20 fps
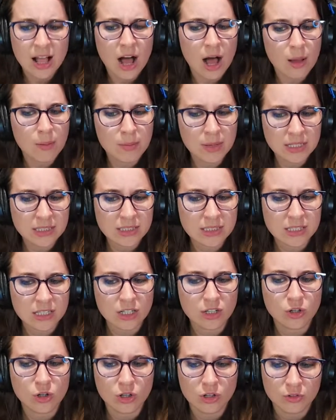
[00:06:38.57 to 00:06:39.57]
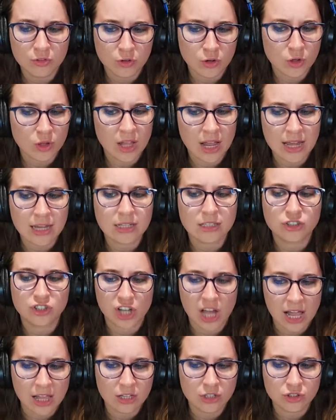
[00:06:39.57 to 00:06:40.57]
amidst the Gulliver-like
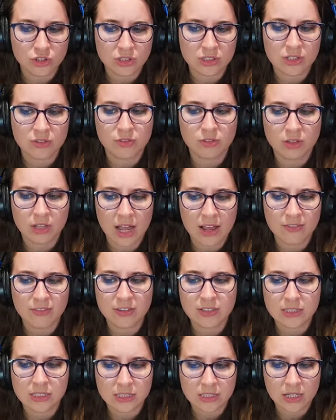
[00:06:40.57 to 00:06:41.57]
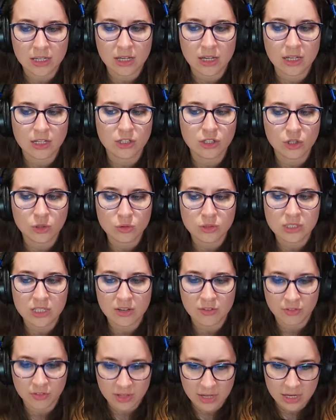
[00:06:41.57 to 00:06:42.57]
challenges of life at sea and no
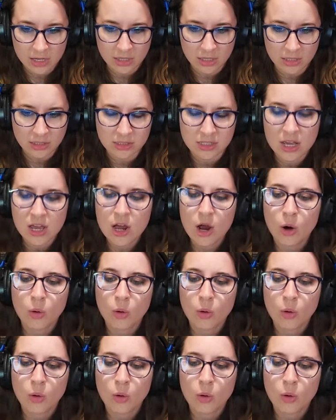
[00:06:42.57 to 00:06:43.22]
safe landings,